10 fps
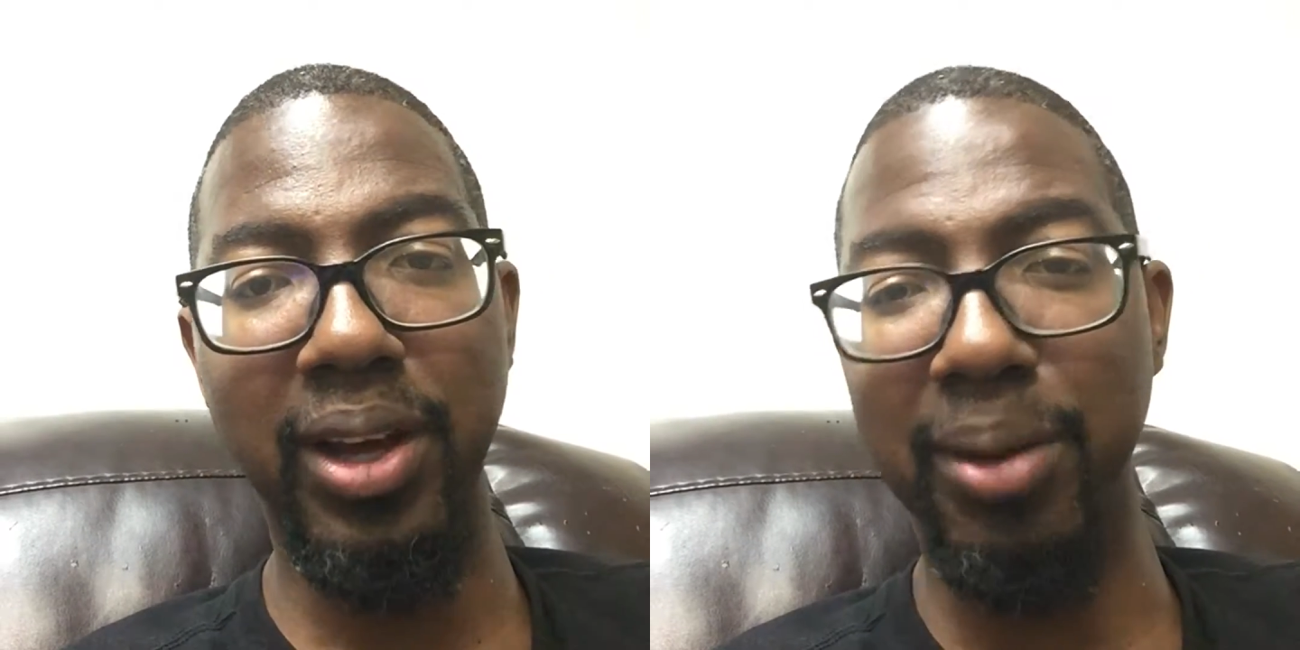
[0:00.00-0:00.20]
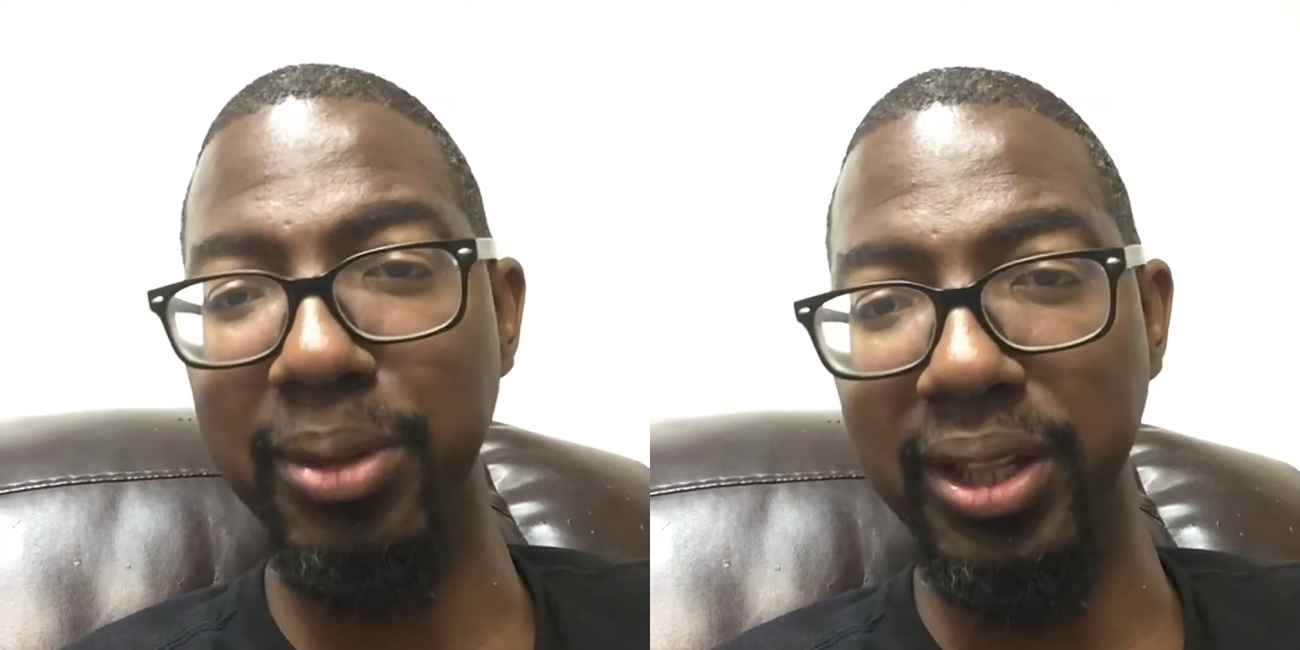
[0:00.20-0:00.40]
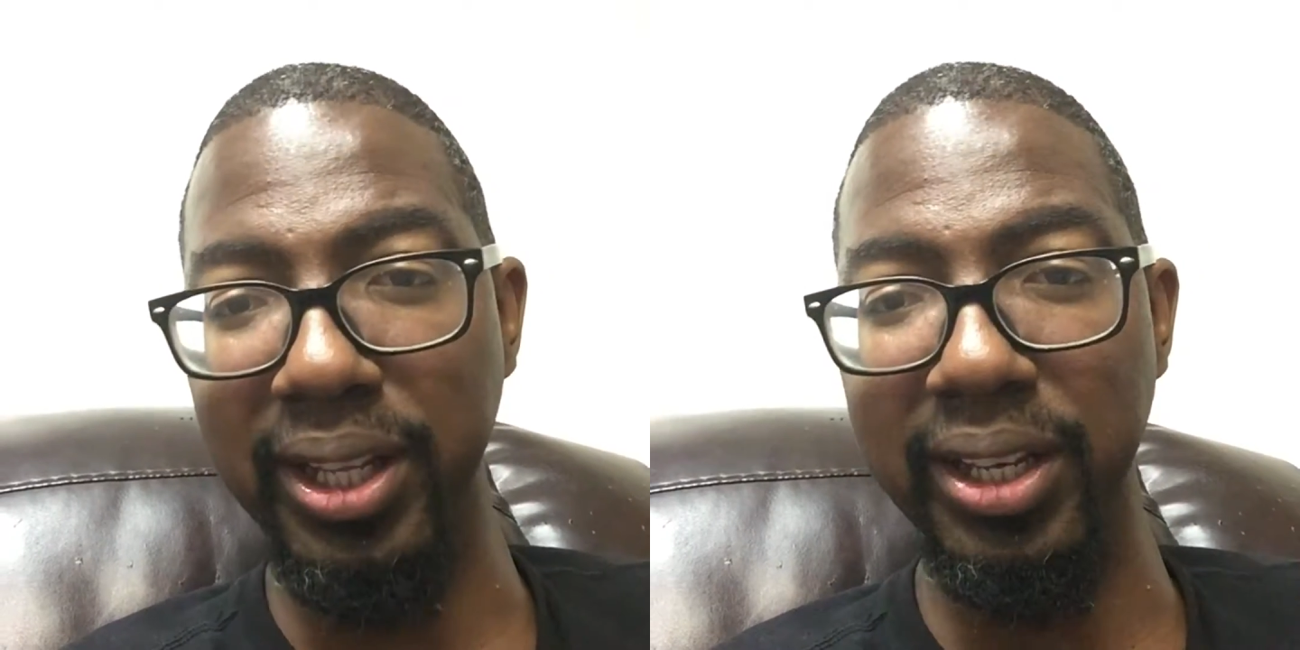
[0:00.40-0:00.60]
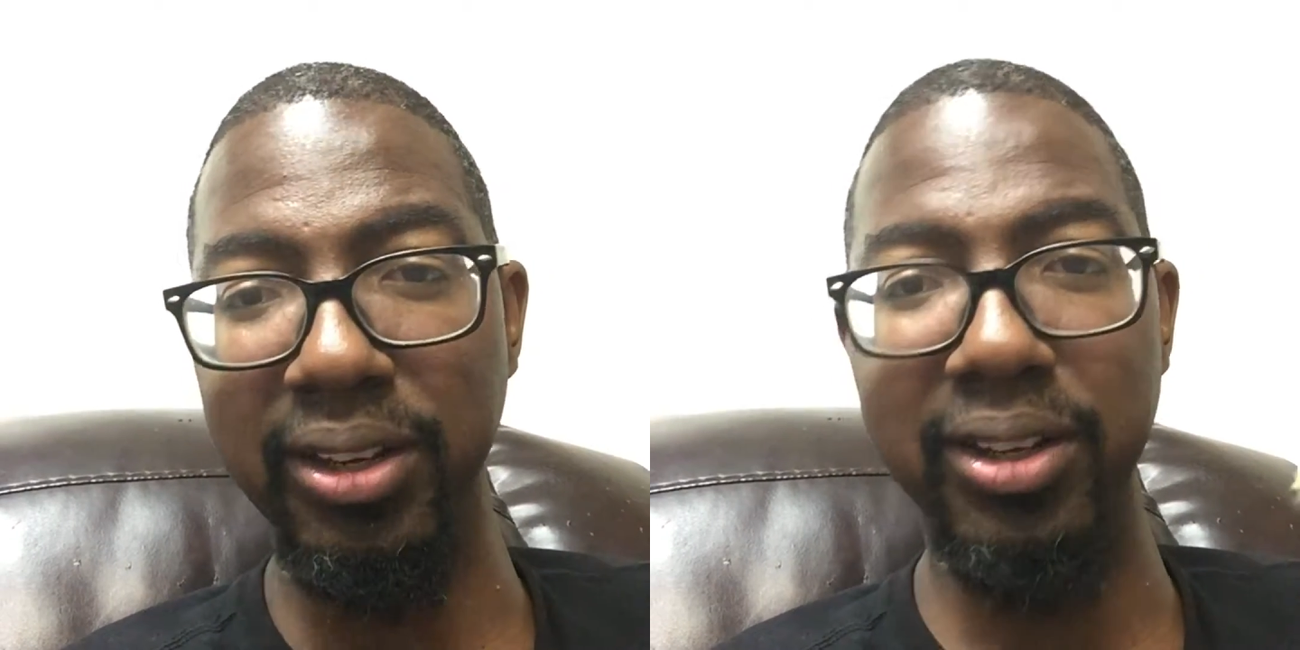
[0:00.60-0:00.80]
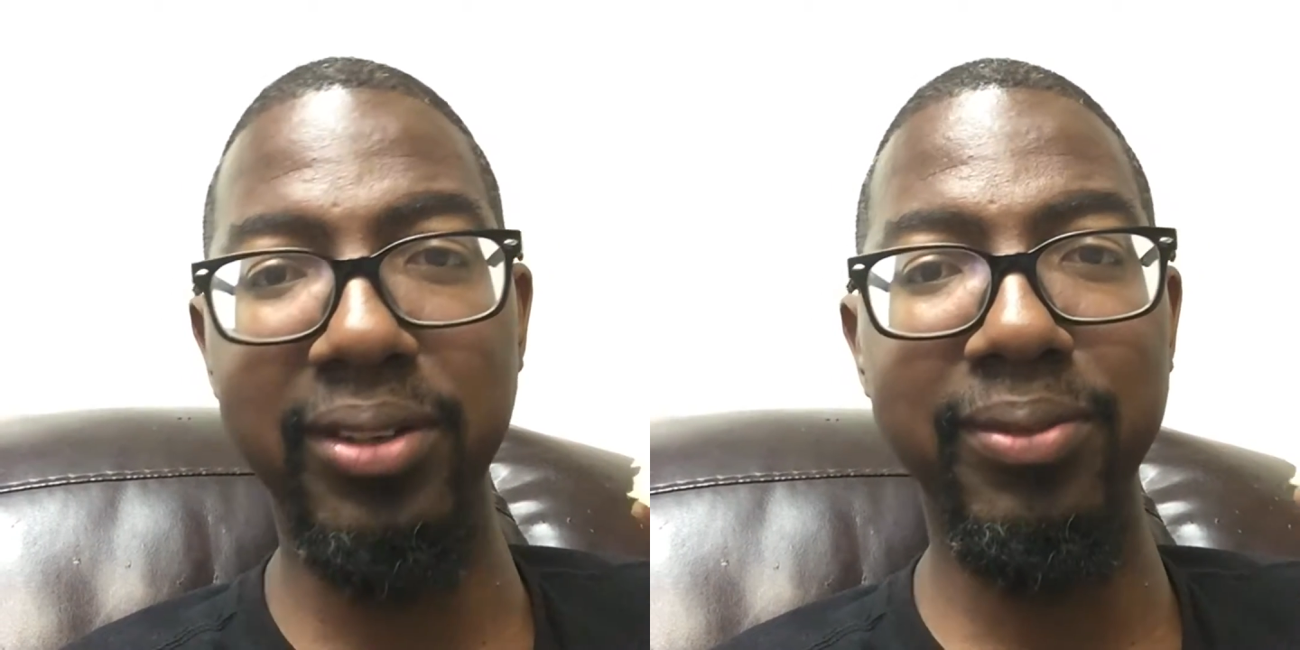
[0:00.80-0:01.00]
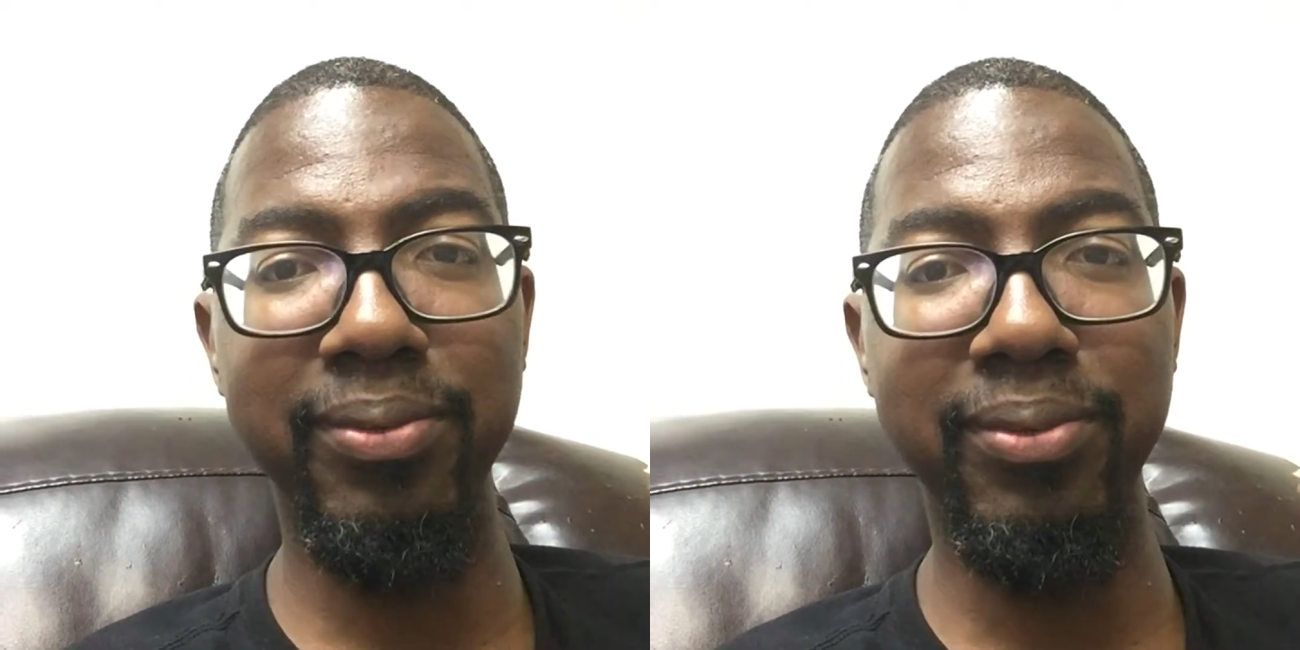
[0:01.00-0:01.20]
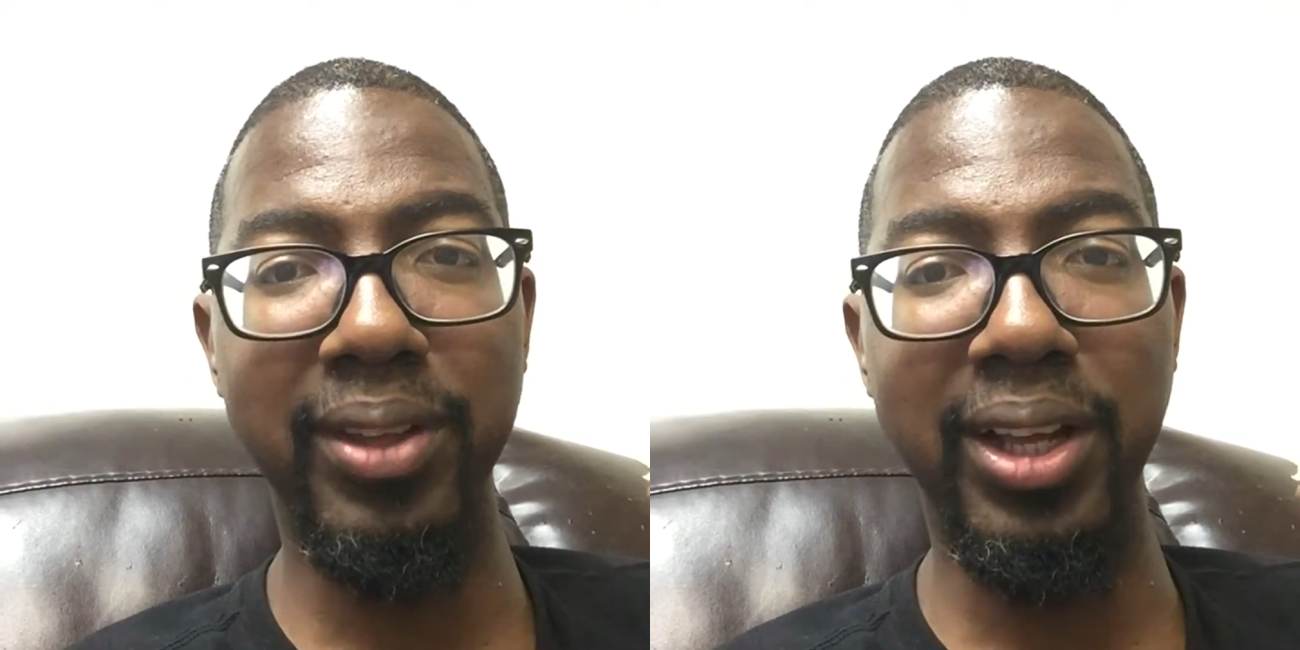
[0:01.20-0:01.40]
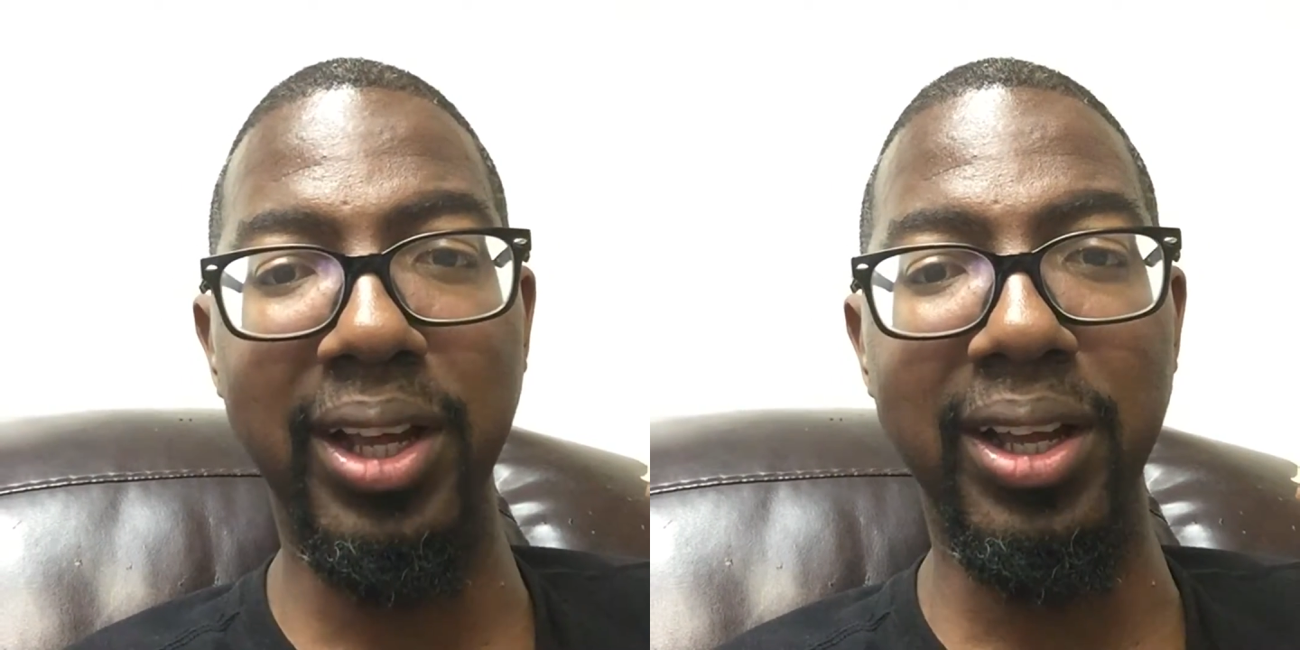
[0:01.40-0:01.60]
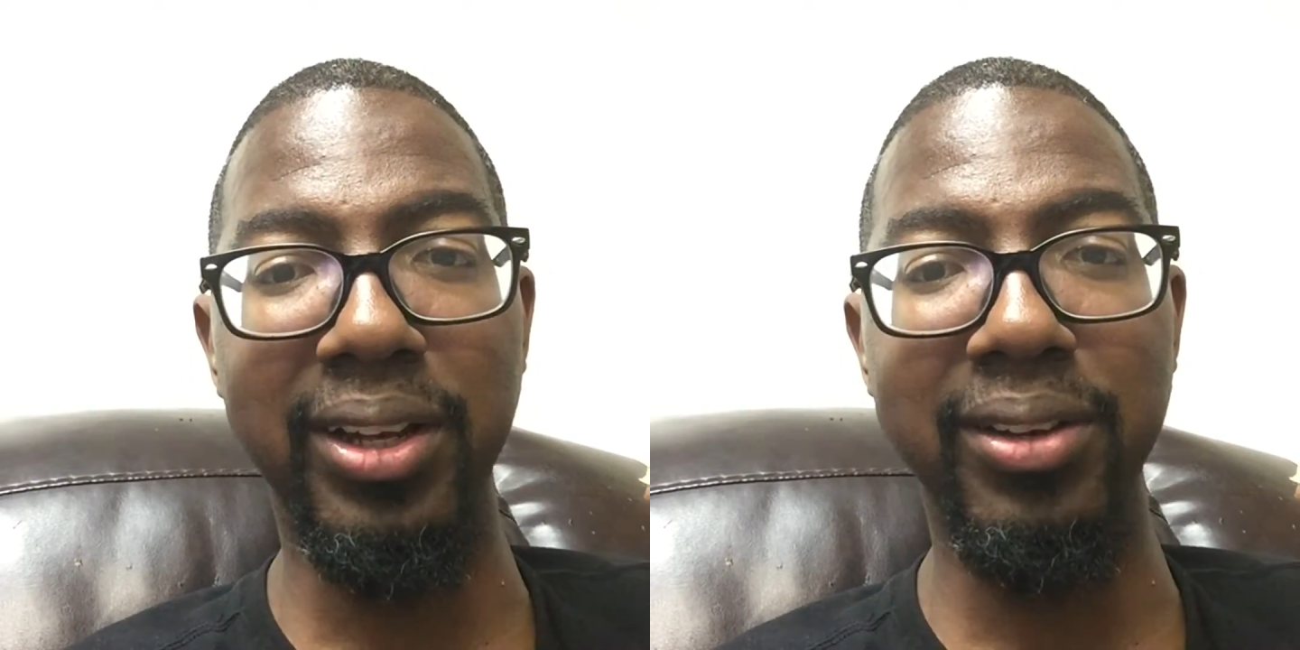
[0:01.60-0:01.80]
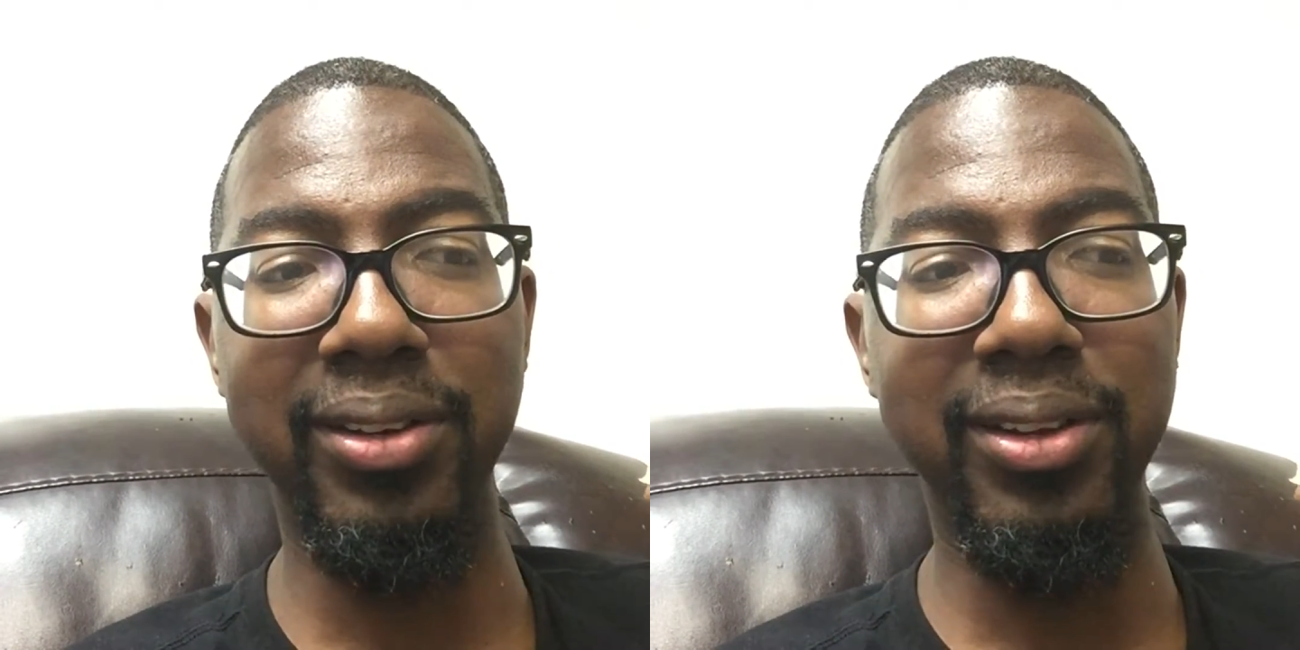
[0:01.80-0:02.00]
I'll be leaner
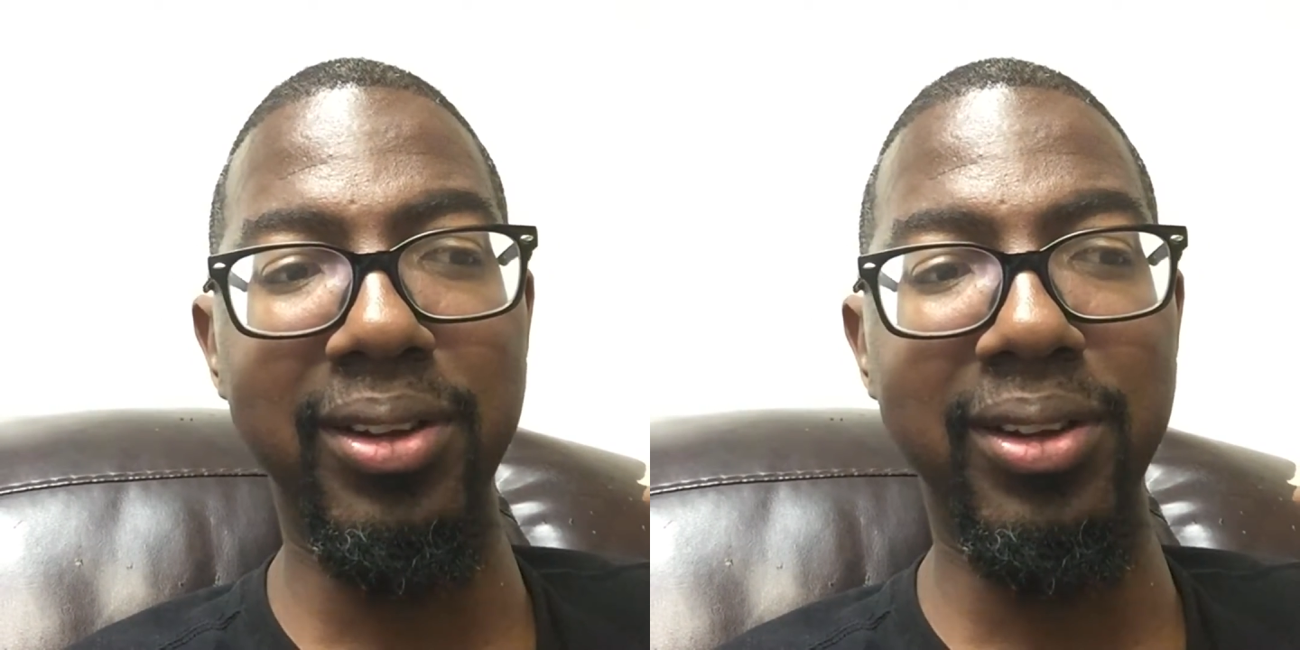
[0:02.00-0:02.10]
and